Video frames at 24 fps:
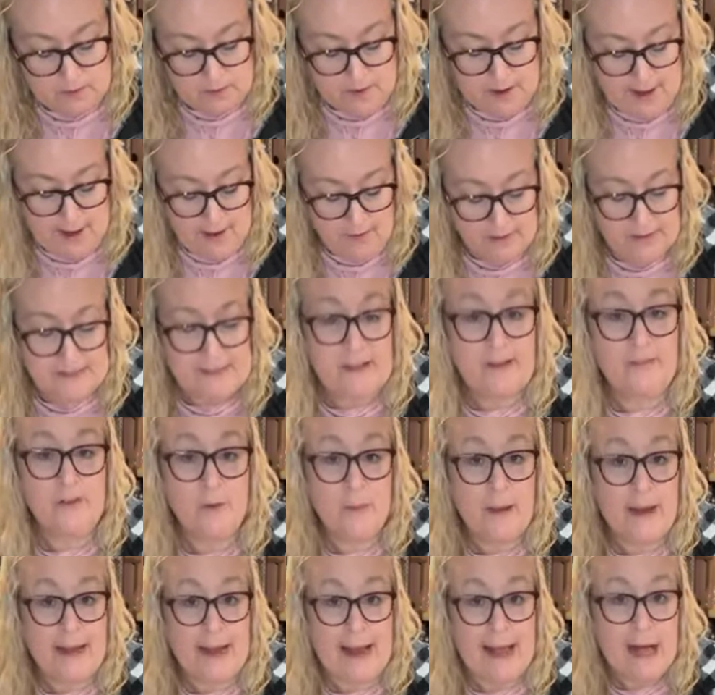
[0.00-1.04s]
So how is
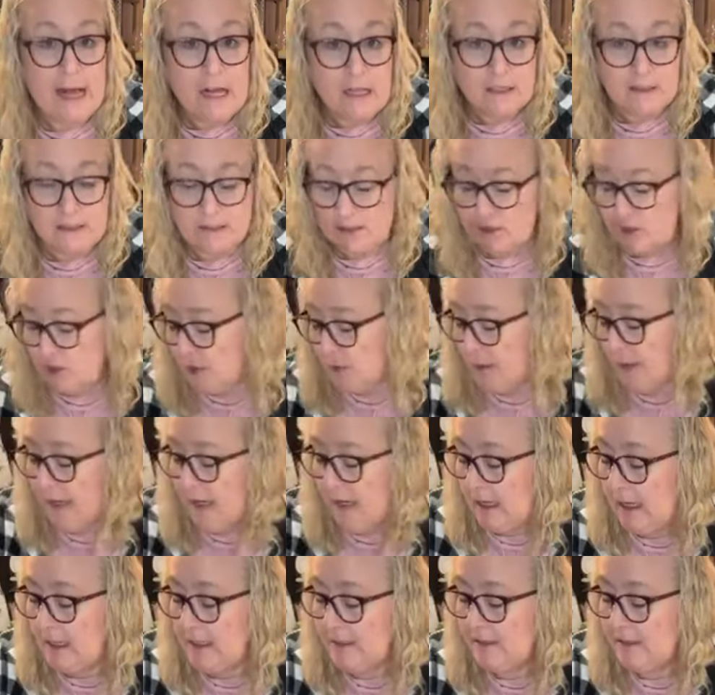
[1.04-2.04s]
everybody else doing?